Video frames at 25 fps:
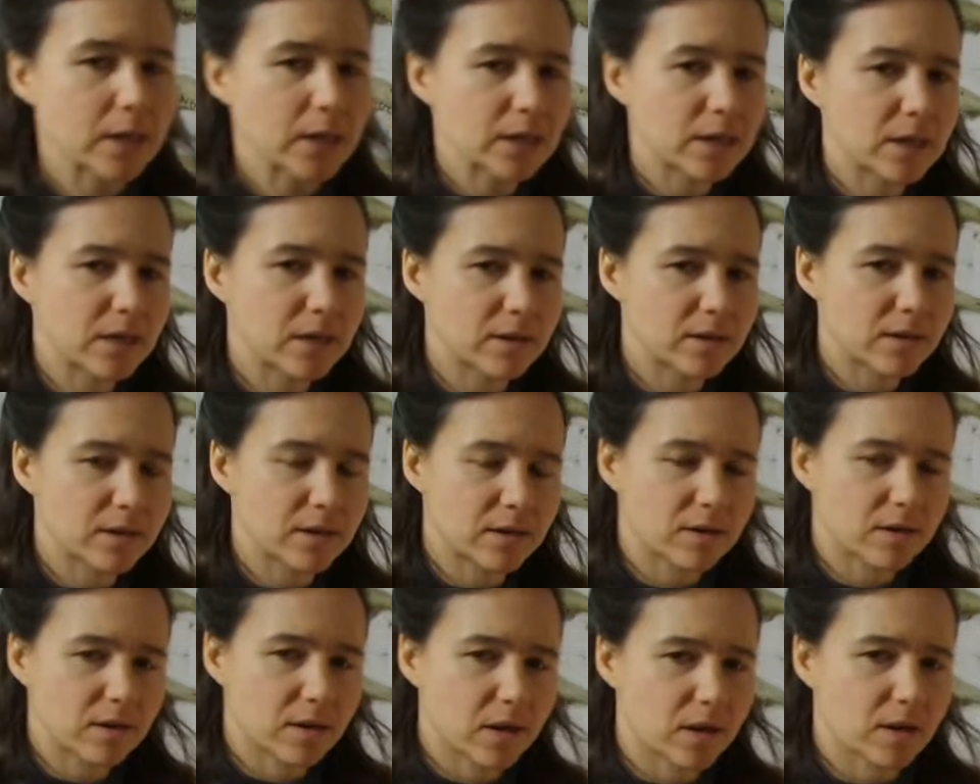They
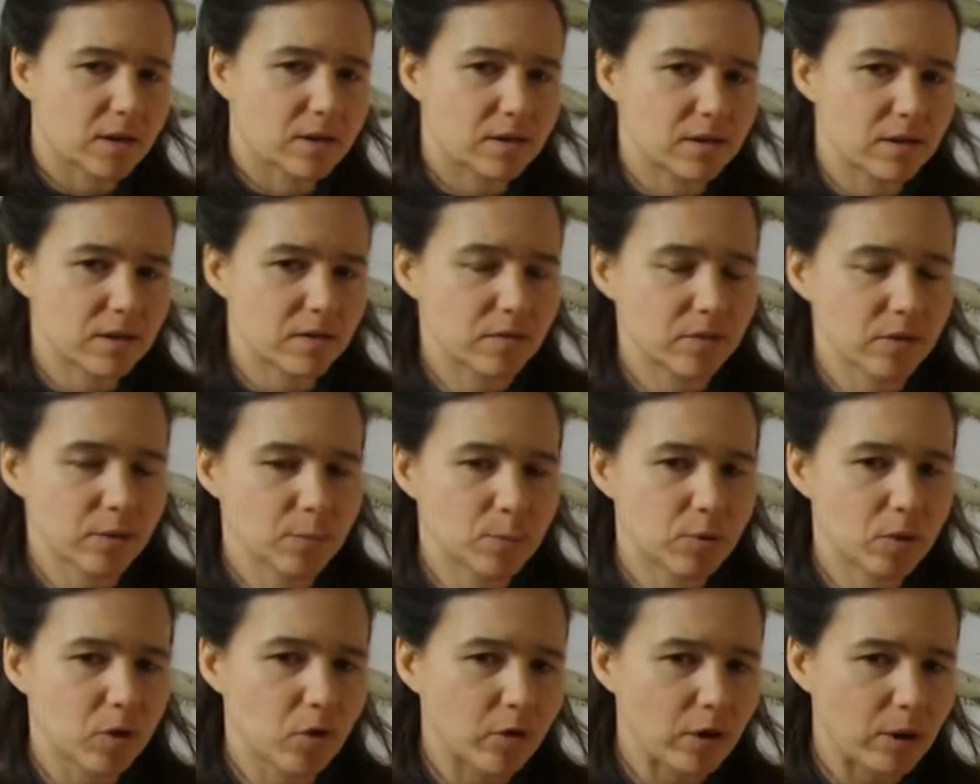did a TV
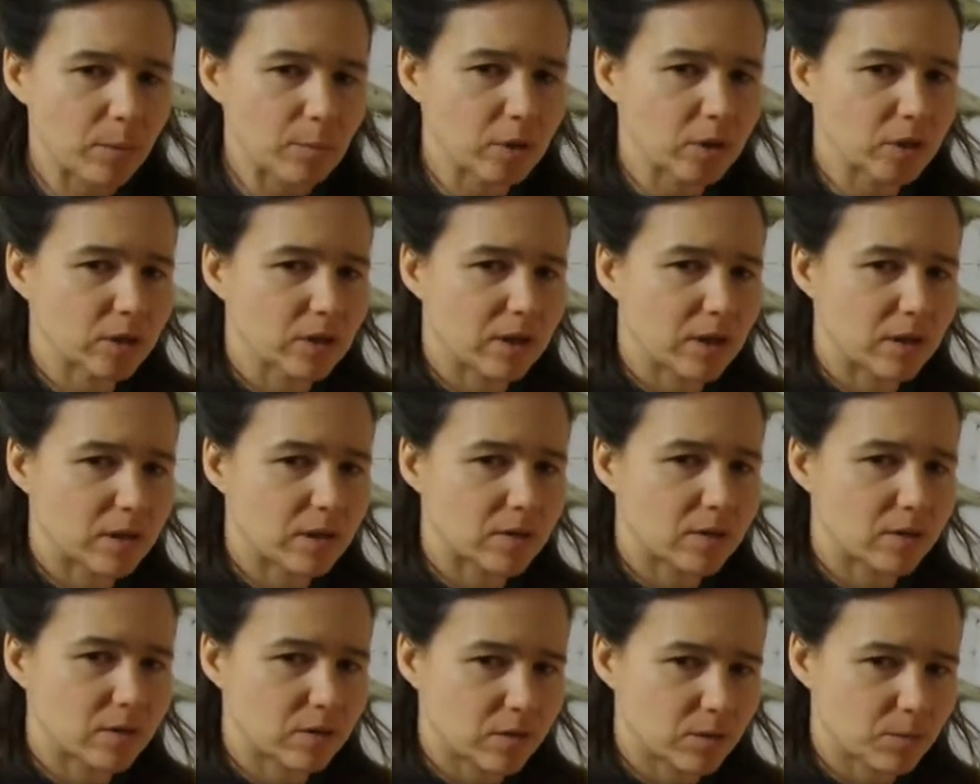programme on
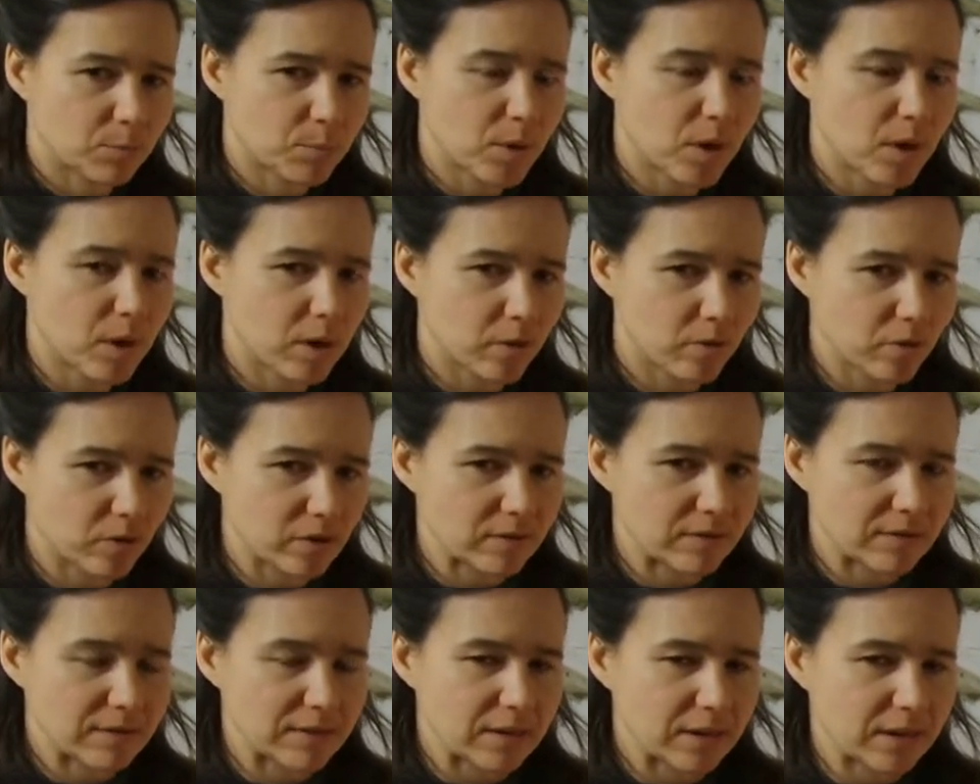that park
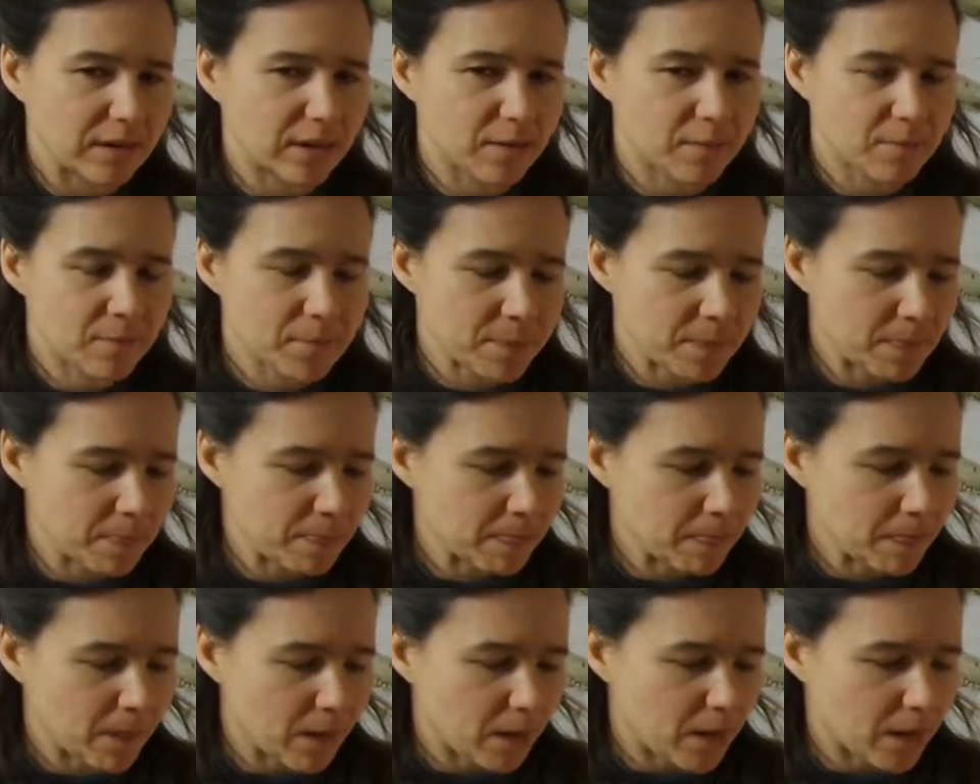recently,
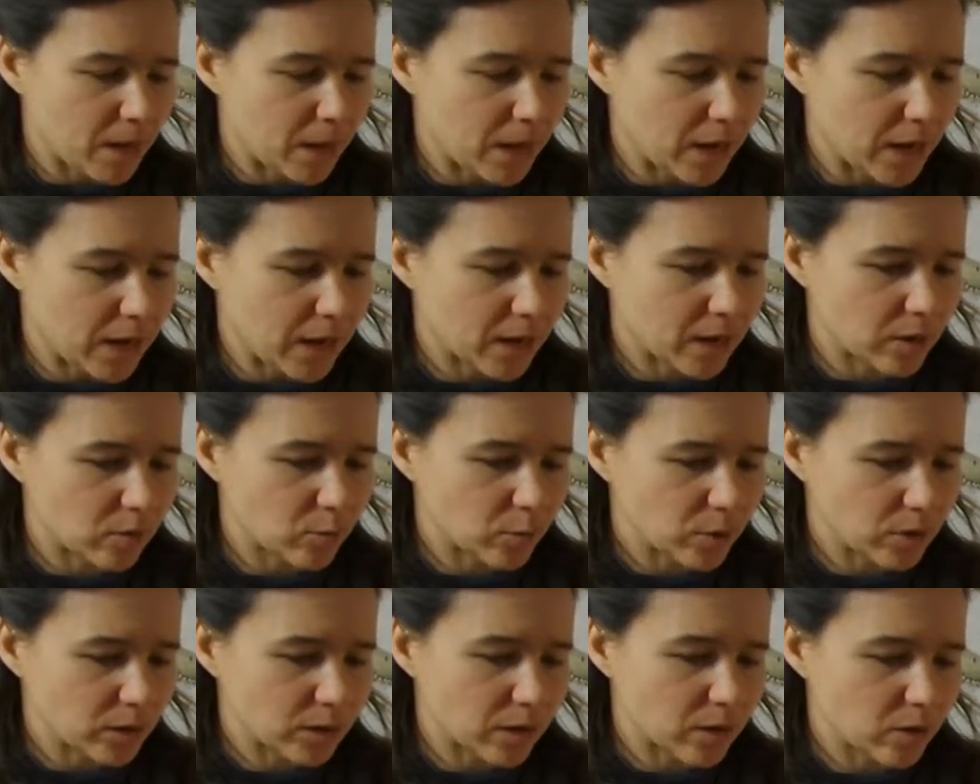and
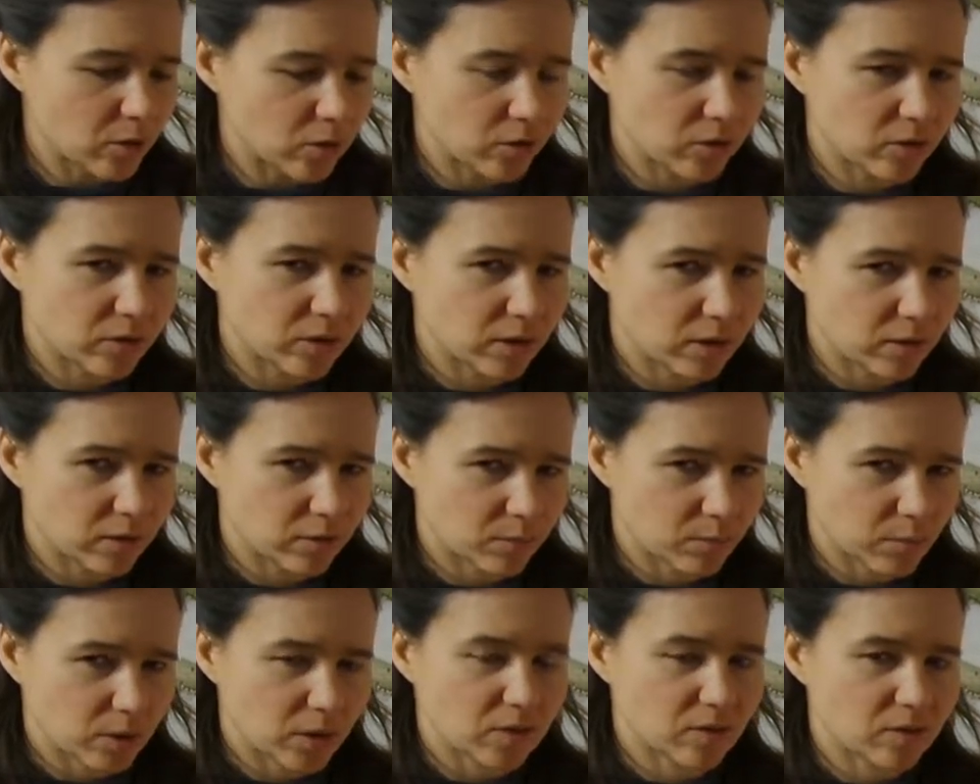when they looked
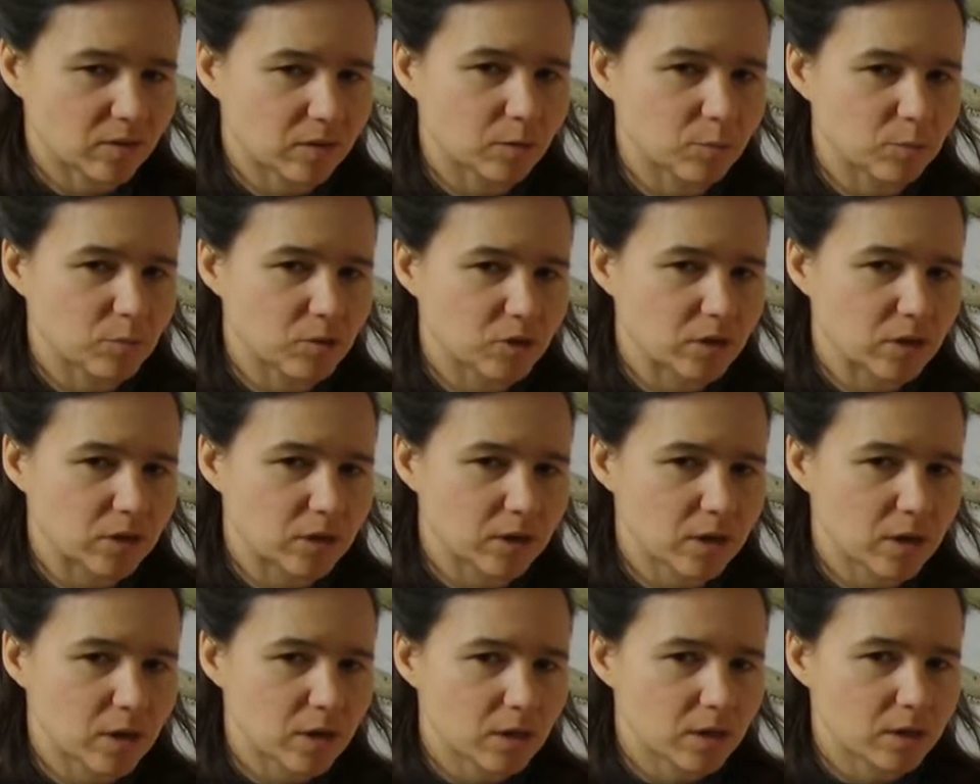at my
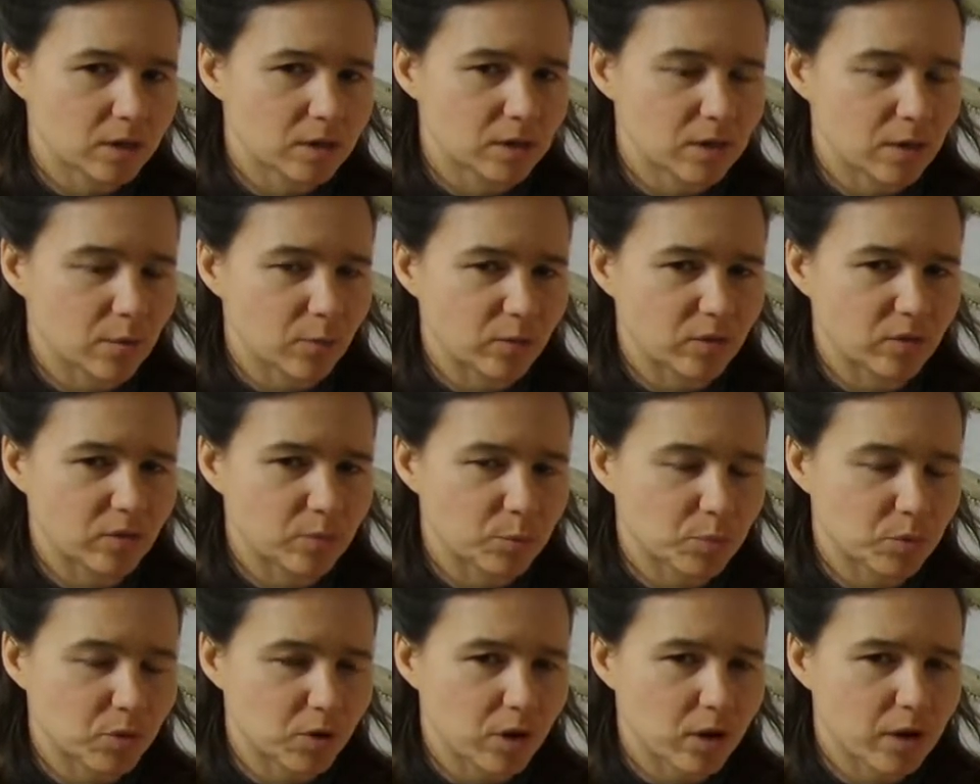sculpture, they were
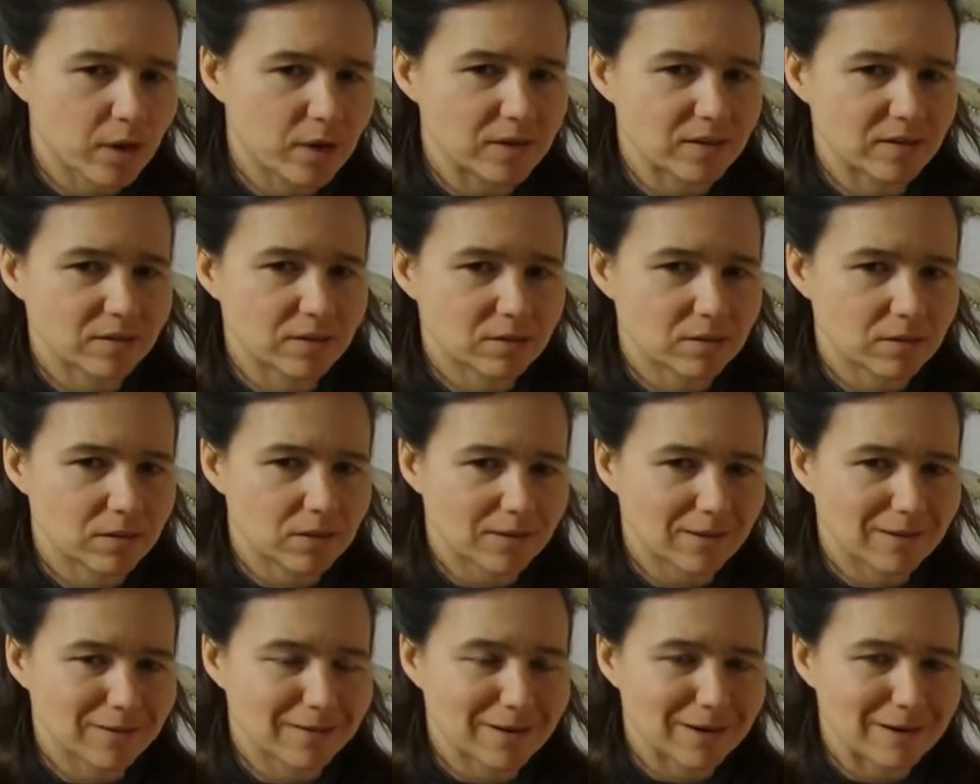surprised
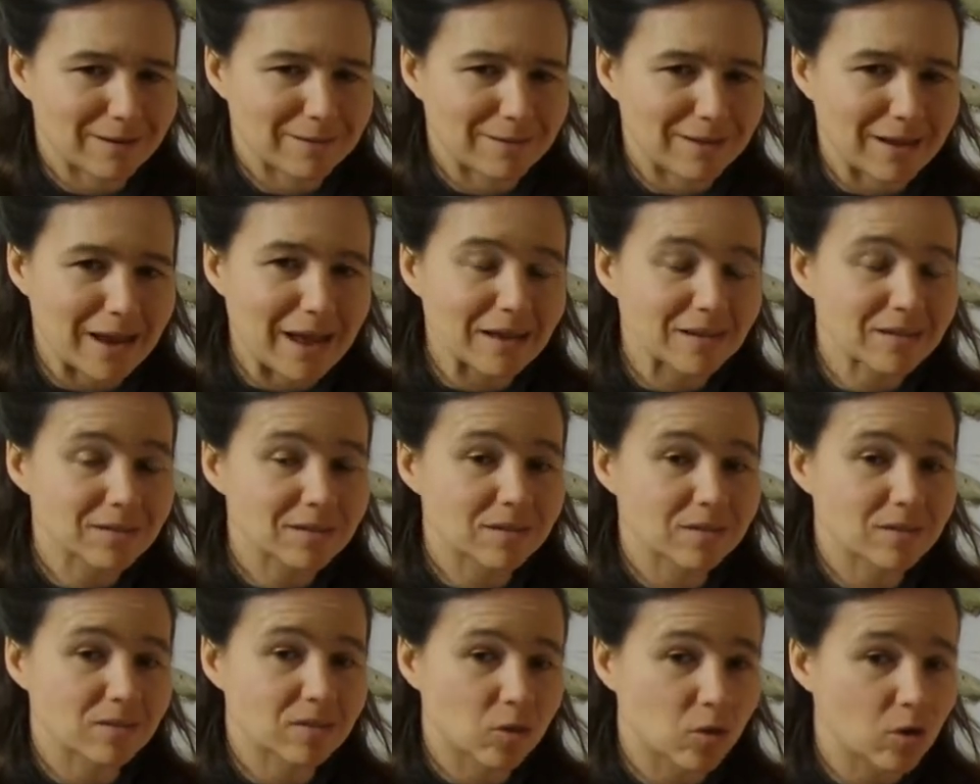that it has
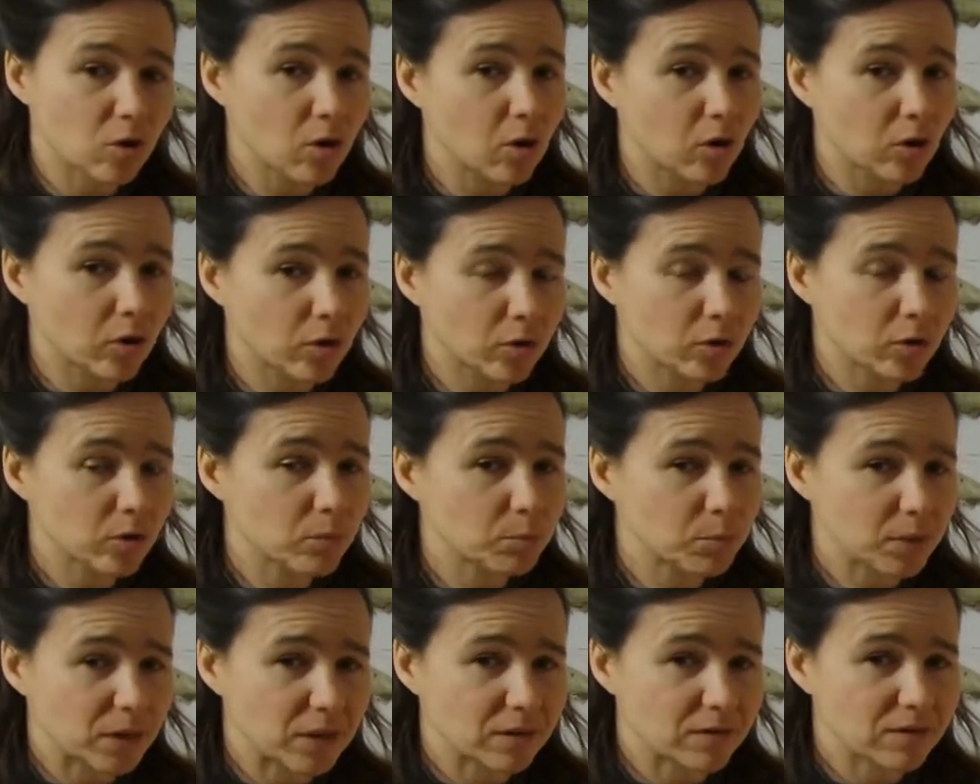lasted so long,
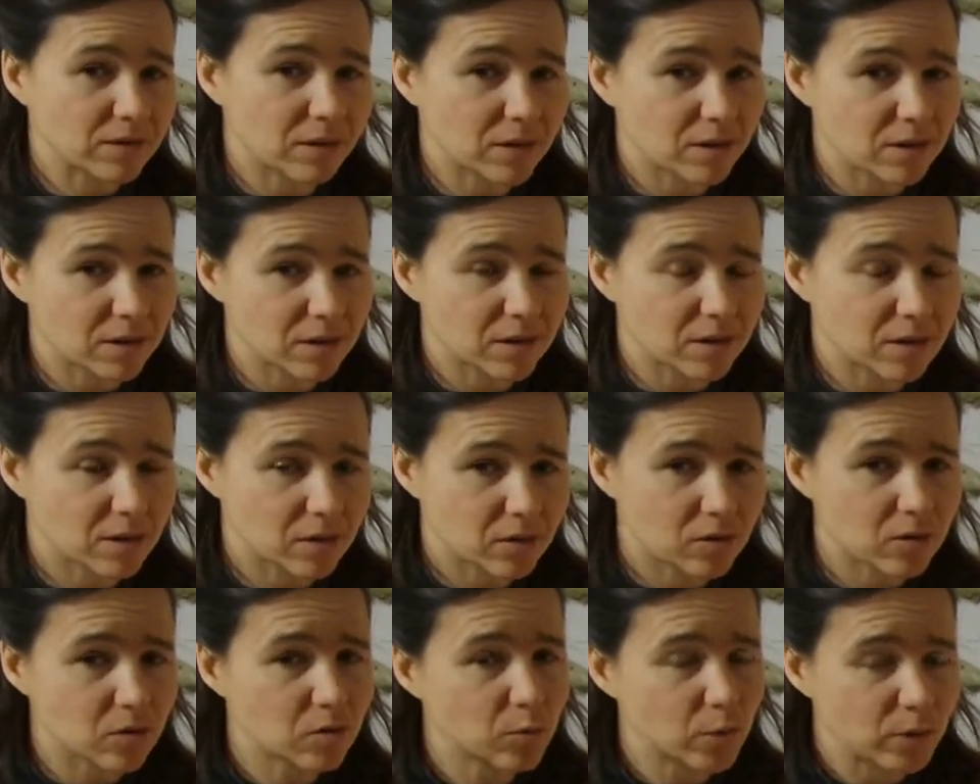because I did
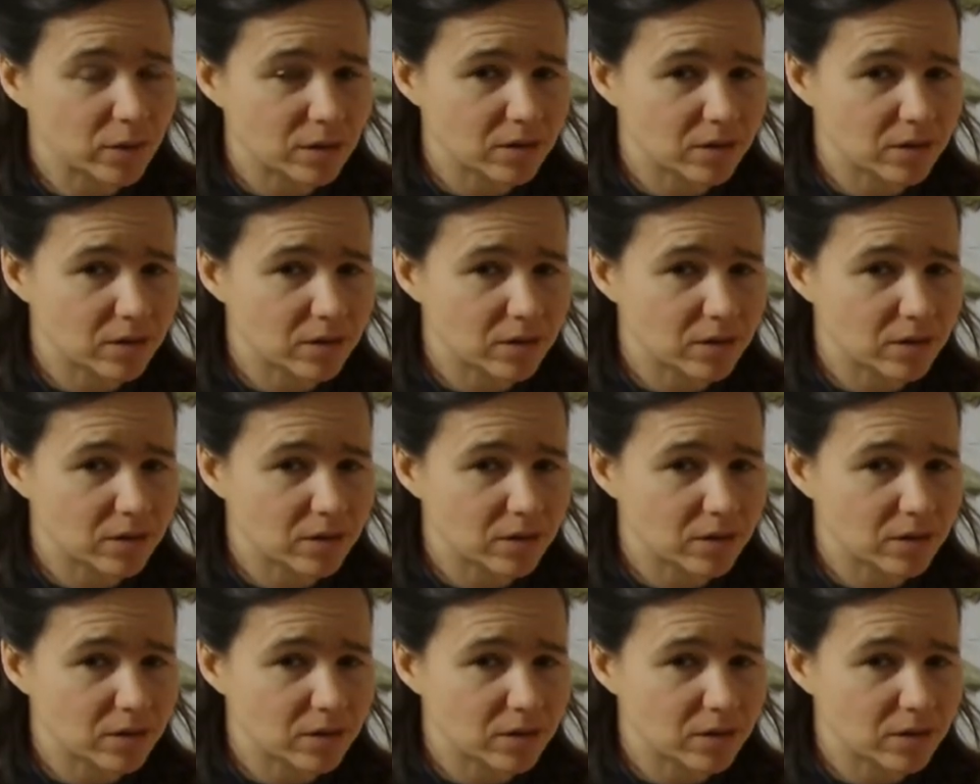it 20